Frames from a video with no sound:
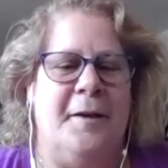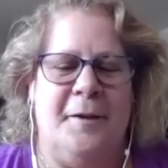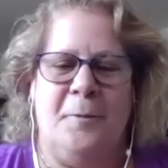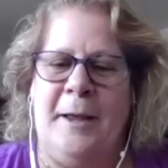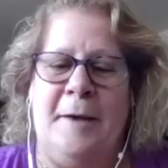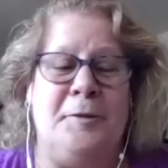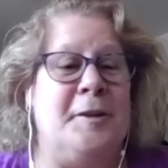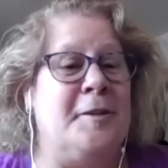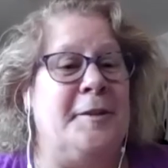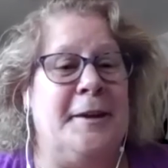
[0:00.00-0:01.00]
We have
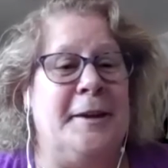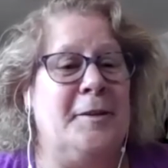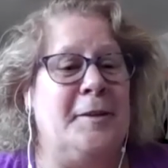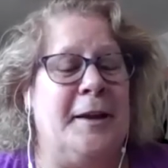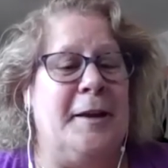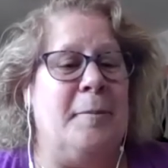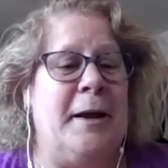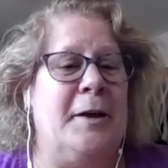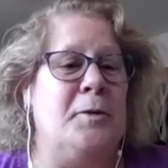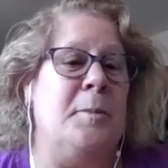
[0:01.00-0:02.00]
season tickets, and my
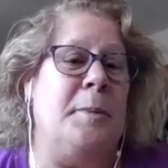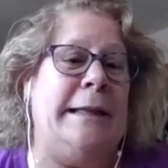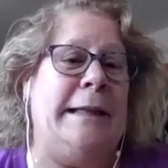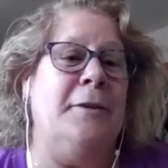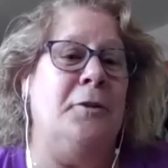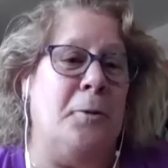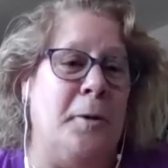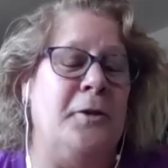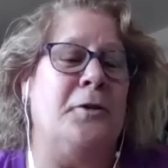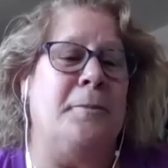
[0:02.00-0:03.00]
husband bleeds
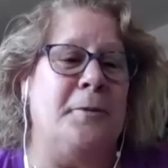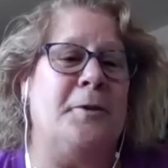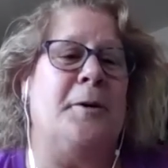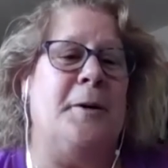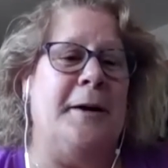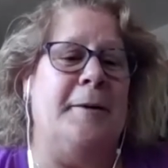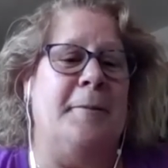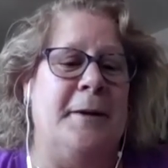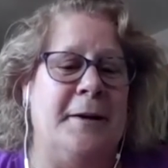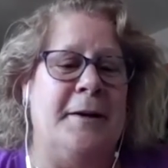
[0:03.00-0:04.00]
orange.
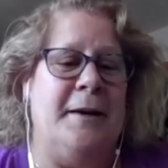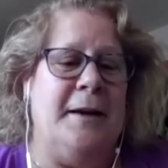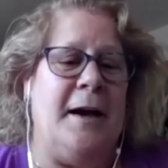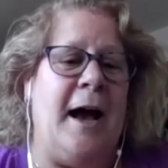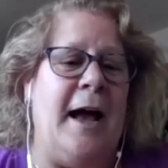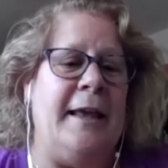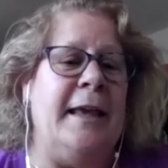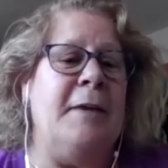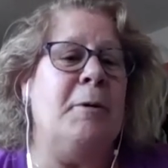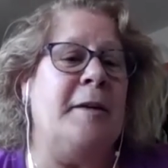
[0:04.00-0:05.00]
So
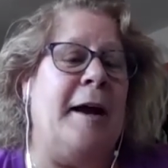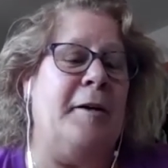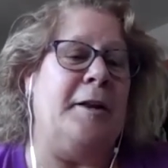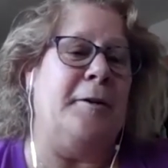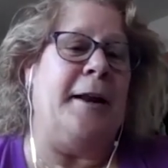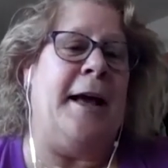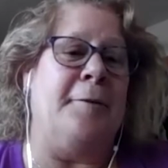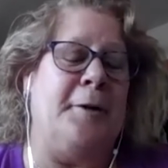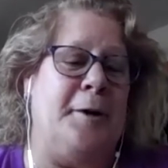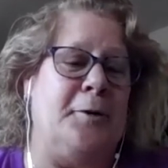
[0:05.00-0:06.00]
he retired a year and a
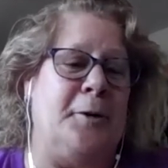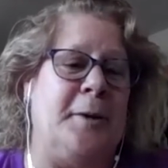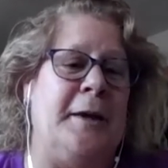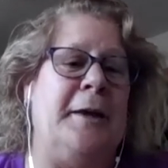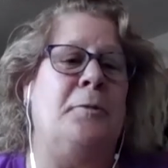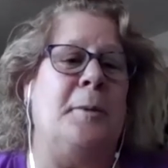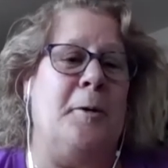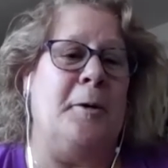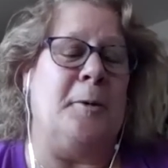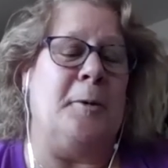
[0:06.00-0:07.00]
half ago. So he's been
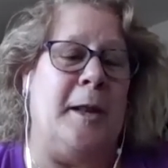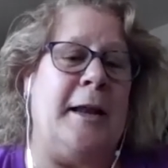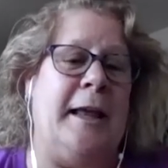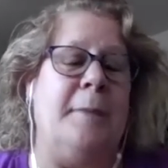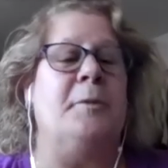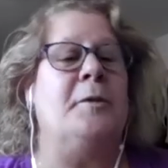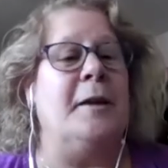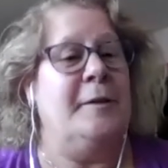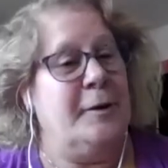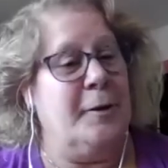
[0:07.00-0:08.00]
going to a lot of games
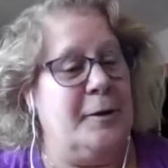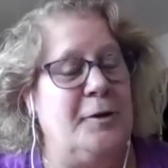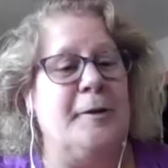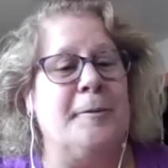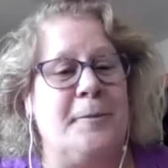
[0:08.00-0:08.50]
until this year.